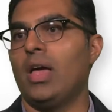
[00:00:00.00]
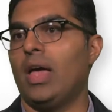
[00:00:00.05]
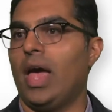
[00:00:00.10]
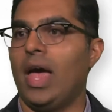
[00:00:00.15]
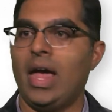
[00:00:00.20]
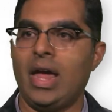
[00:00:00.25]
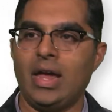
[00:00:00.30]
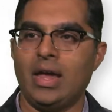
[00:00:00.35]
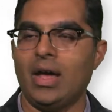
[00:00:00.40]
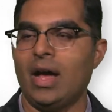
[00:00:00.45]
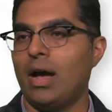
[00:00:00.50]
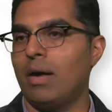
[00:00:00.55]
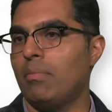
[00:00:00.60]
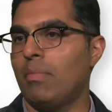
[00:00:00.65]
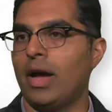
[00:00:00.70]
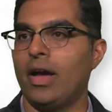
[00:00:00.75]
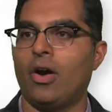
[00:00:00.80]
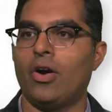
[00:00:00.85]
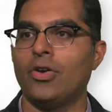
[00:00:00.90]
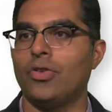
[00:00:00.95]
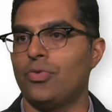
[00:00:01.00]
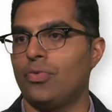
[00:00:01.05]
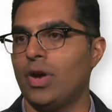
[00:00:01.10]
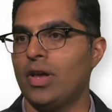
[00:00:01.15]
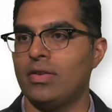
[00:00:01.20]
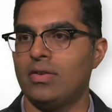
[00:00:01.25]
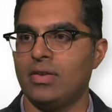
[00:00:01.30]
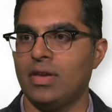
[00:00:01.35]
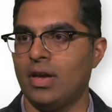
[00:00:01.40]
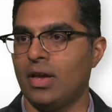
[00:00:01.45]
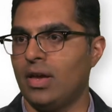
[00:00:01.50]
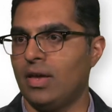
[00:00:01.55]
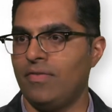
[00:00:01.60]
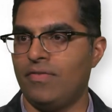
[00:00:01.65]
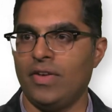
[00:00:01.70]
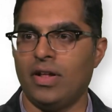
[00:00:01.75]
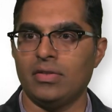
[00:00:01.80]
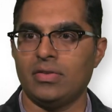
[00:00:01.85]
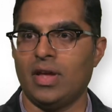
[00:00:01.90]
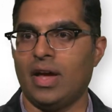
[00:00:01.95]
Hey, my heart's racing. It
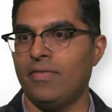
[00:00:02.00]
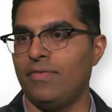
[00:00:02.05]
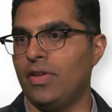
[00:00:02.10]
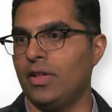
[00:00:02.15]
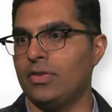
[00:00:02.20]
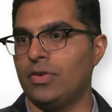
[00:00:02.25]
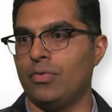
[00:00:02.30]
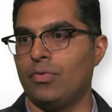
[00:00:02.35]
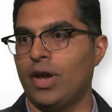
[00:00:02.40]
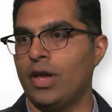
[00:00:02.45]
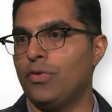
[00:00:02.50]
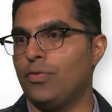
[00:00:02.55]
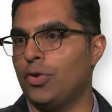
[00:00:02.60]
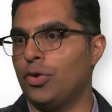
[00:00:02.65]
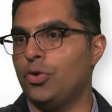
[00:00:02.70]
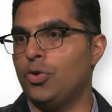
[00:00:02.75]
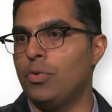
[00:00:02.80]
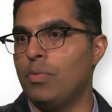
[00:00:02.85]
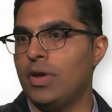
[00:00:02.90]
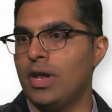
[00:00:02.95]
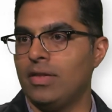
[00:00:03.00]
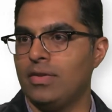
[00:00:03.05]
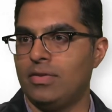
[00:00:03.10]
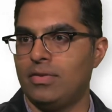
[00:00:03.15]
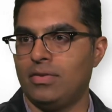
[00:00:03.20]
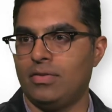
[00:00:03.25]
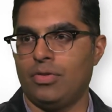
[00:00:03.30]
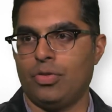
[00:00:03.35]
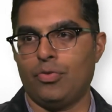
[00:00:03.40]
felt I felt it race for two minutes